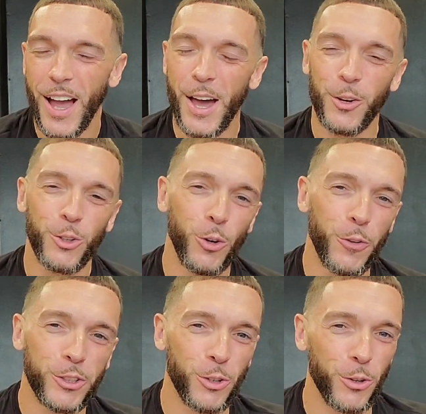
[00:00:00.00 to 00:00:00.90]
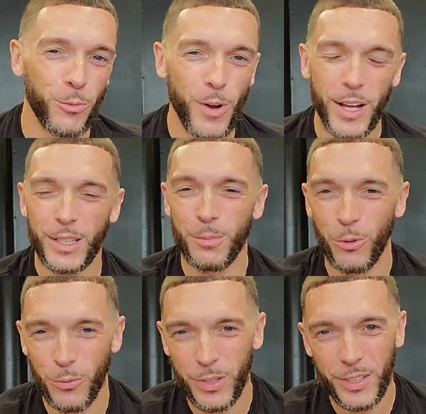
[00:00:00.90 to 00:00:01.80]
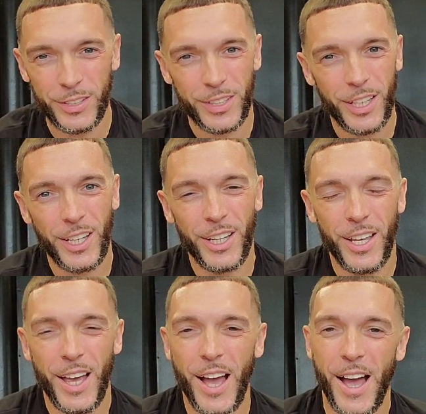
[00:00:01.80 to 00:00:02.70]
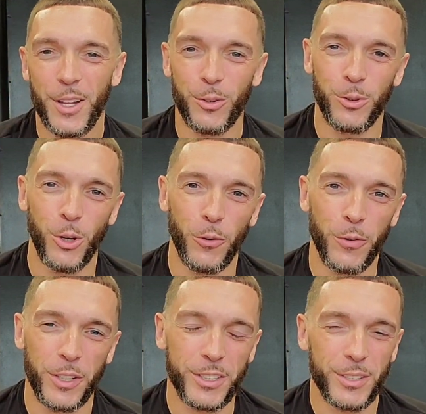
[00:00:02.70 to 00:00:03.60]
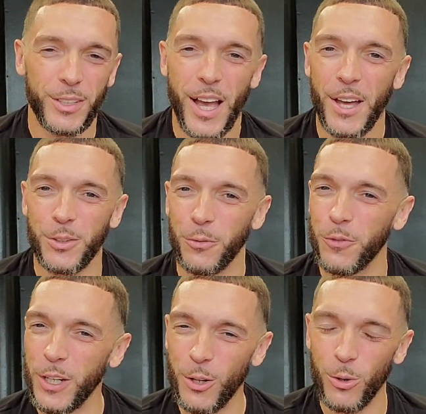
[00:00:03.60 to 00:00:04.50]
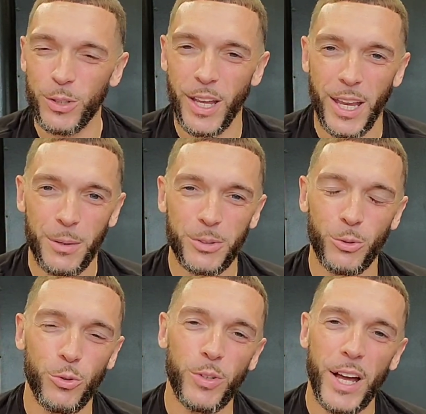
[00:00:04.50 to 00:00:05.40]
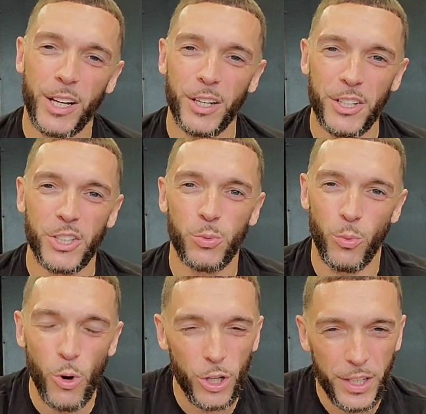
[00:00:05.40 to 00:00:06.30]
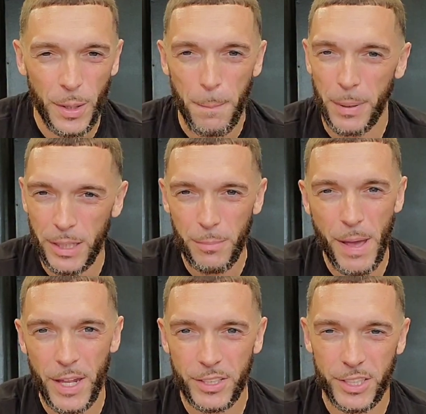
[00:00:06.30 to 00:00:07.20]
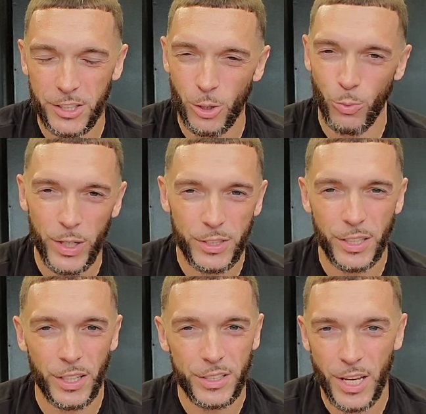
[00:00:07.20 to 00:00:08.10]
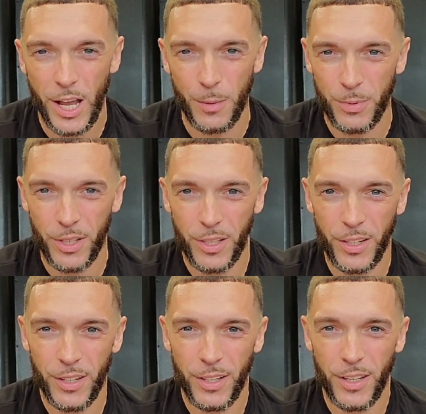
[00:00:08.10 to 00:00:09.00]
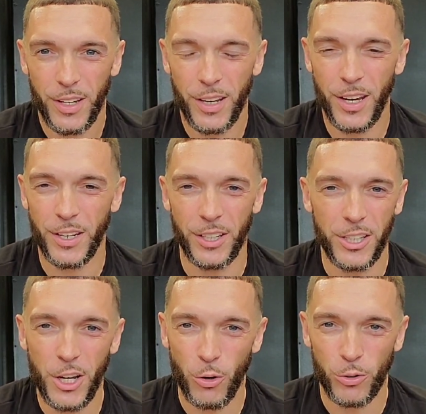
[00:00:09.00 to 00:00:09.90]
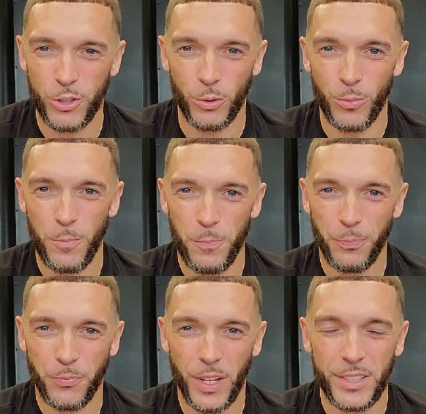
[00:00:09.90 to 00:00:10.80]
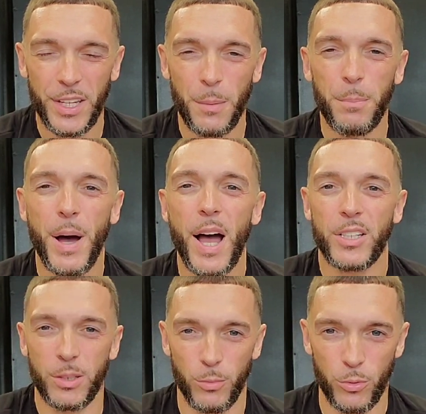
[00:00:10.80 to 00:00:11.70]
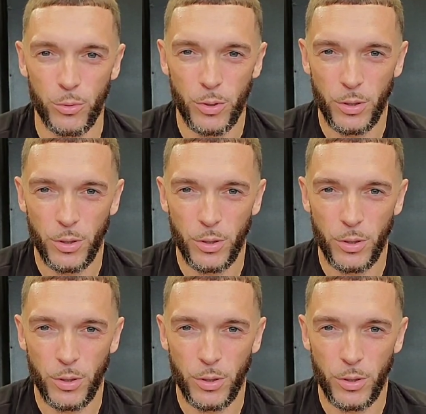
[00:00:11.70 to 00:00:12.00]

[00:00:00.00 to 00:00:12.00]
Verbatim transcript: I don't know if it's all the Rocky movies. I don't know if it's the video games. Dude, you're not gonna just walk in and Billy Madison your way to the top in a year or two. It's impossible.